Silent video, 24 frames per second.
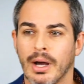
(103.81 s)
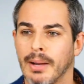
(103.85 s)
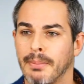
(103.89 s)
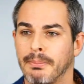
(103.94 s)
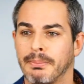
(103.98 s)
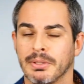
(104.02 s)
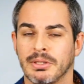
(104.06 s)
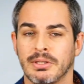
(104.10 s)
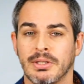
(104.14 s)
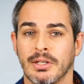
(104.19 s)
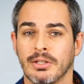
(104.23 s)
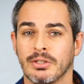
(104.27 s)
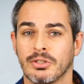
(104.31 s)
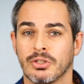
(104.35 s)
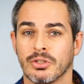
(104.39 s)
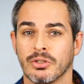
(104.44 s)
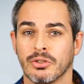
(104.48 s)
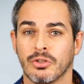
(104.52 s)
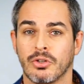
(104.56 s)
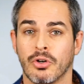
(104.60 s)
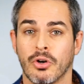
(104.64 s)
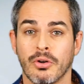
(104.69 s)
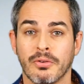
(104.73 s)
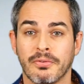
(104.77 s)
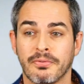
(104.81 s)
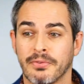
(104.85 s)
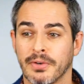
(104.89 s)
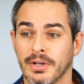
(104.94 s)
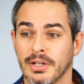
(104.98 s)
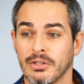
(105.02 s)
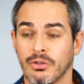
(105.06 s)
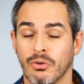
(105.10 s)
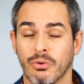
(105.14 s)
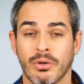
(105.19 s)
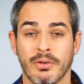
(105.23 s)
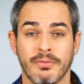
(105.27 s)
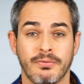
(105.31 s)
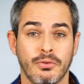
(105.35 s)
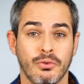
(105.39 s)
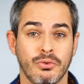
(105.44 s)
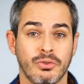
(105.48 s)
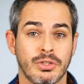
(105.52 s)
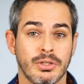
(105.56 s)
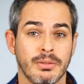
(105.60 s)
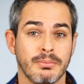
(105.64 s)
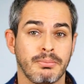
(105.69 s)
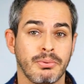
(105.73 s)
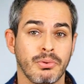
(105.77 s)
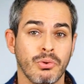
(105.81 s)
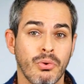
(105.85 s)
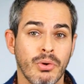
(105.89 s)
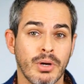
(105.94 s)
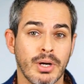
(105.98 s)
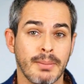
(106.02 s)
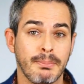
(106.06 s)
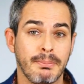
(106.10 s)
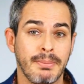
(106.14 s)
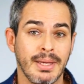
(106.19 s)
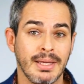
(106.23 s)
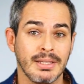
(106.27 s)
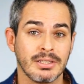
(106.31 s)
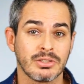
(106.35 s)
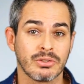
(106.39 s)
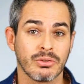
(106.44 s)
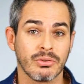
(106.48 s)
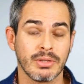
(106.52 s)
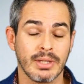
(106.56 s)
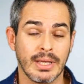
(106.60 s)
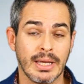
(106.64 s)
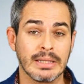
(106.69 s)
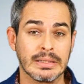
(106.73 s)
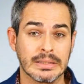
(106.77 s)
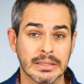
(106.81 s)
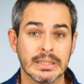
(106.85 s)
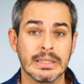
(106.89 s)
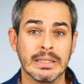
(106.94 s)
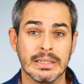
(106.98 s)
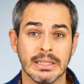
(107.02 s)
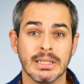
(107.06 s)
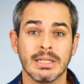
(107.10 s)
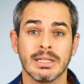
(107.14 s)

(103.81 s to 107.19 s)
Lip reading: a potential girlfriend or a future employer based on that,